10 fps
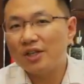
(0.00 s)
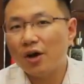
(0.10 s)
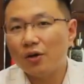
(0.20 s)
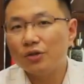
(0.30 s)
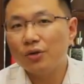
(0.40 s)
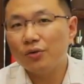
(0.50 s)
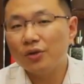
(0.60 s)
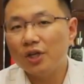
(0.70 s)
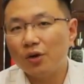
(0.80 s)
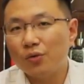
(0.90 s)
is
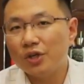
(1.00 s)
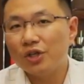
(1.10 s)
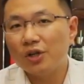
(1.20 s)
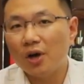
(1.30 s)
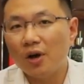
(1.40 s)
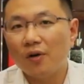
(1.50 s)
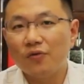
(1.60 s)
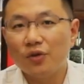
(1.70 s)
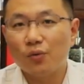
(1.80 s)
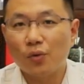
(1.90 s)
also the origin
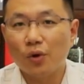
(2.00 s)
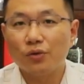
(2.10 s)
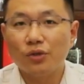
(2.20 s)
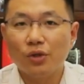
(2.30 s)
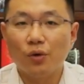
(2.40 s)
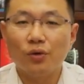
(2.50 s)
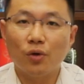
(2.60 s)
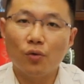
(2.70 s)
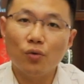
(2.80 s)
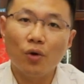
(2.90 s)
of the
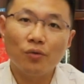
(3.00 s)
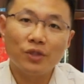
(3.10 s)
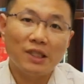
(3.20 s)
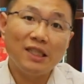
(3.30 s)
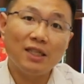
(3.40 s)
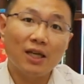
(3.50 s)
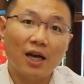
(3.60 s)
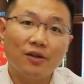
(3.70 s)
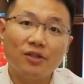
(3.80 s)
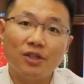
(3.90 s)
world-known oolong tea
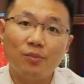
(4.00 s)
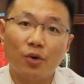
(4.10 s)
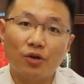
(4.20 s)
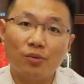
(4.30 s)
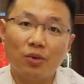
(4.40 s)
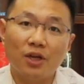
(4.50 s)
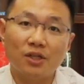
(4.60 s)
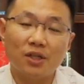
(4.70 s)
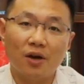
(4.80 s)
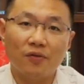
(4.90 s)
and the
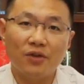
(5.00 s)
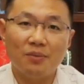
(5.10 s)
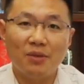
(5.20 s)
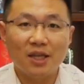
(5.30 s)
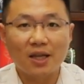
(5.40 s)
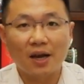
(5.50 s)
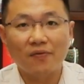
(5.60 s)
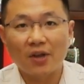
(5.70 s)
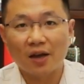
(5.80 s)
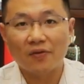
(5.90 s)
birthplace of the
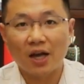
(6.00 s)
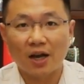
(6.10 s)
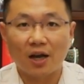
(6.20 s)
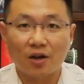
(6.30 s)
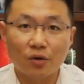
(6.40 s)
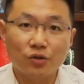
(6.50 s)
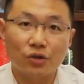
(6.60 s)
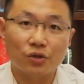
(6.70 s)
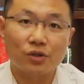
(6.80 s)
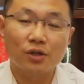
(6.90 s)
Minnan and Hakka
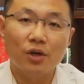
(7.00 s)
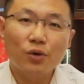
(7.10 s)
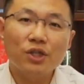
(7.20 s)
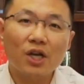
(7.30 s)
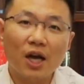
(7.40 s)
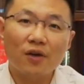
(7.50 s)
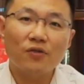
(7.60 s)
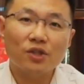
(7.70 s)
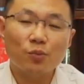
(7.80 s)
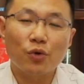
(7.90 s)
cultures, which
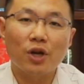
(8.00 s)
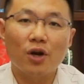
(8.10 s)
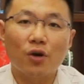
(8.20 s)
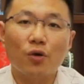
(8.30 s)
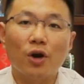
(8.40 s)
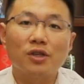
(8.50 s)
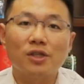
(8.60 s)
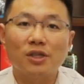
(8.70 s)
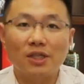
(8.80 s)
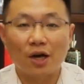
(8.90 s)
have spread
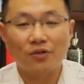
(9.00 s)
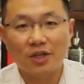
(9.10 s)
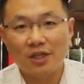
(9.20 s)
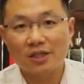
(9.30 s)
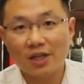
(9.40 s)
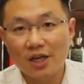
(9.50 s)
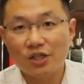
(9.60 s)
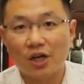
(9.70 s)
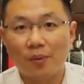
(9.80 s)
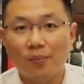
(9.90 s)
across Southeast
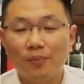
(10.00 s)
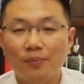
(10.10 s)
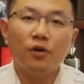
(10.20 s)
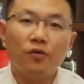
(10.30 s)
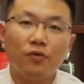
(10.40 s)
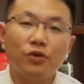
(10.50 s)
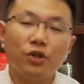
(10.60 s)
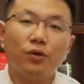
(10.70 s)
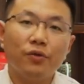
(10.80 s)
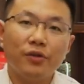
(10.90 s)
Asia.
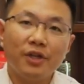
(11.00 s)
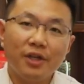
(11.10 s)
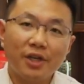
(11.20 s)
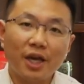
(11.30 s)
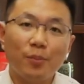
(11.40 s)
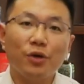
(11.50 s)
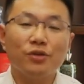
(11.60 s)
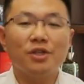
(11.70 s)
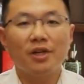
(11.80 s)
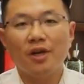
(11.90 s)
Fuzhou, the
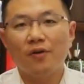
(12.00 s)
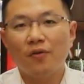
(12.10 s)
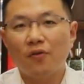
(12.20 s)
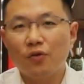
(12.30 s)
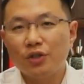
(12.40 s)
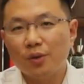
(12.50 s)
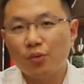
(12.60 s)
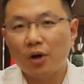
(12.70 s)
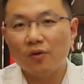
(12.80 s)
capital city of Fujian